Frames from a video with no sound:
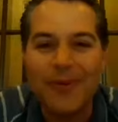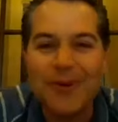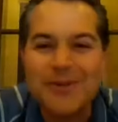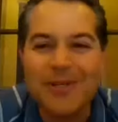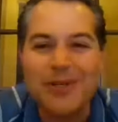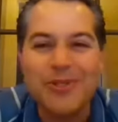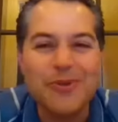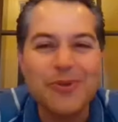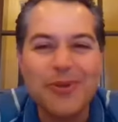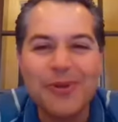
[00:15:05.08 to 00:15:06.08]
those
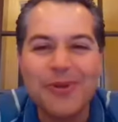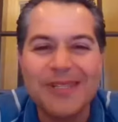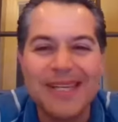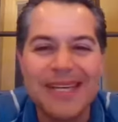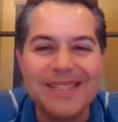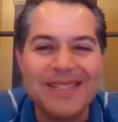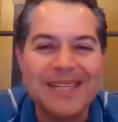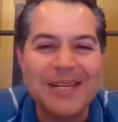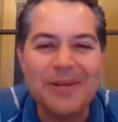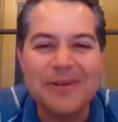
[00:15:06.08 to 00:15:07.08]
junior and
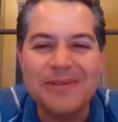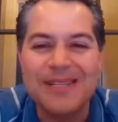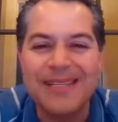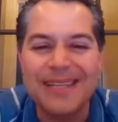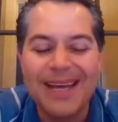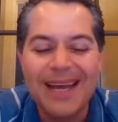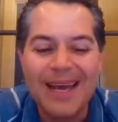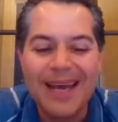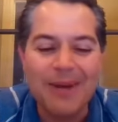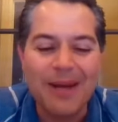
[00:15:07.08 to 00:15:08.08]
seniors and
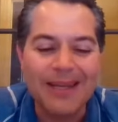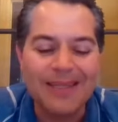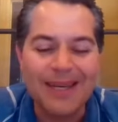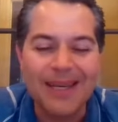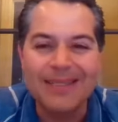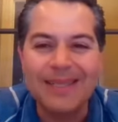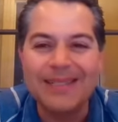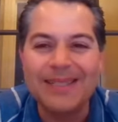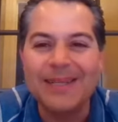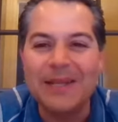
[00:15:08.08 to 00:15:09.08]

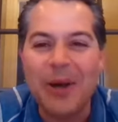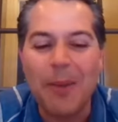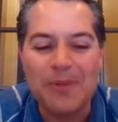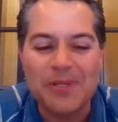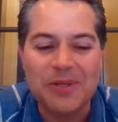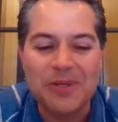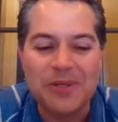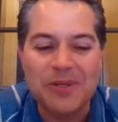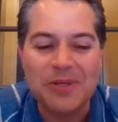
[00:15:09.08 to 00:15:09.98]
in the upper school.